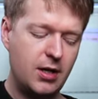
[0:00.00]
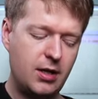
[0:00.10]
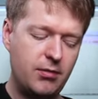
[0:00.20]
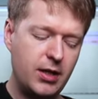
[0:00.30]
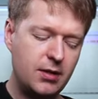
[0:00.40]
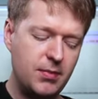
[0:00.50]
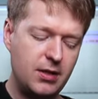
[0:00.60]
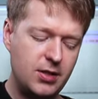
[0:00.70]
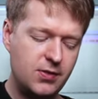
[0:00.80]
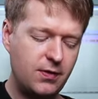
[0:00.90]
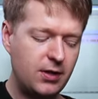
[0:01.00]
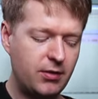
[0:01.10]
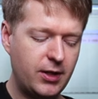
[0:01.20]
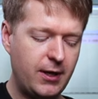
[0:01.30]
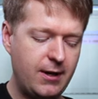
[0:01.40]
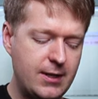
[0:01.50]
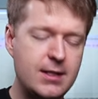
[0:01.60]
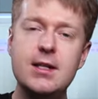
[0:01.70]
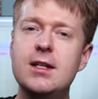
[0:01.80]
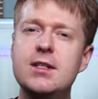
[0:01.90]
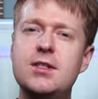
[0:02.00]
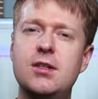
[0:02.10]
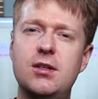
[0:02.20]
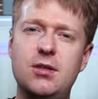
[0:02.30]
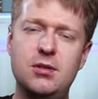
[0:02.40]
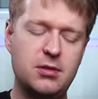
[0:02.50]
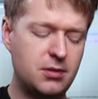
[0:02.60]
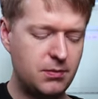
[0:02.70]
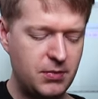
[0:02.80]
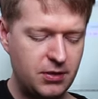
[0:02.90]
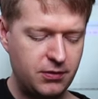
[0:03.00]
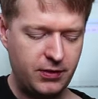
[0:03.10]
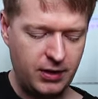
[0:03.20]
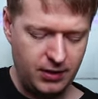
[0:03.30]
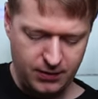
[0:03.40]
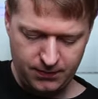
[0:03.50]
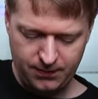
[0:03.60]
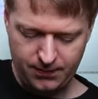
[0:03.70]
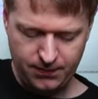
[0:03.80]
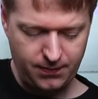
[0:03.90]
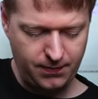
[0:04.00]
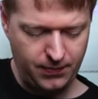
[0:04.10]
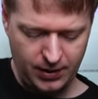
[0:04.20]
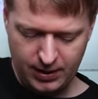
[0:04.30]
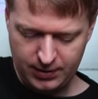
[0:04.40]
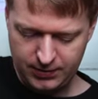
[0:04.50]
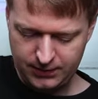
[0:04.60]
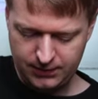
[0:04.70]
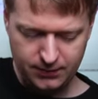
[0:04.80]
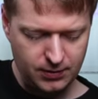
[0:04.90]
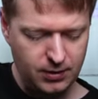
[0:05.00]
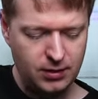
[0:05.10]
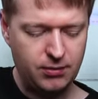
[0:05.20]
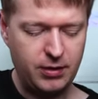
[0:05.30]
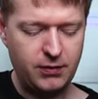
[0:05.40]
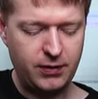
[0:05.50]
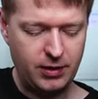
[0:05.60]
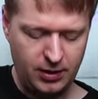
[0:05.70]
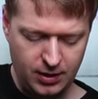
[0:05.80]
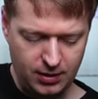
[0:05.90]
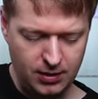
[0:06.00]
And I recommend this fingering here, so your middle finger and ring finger here,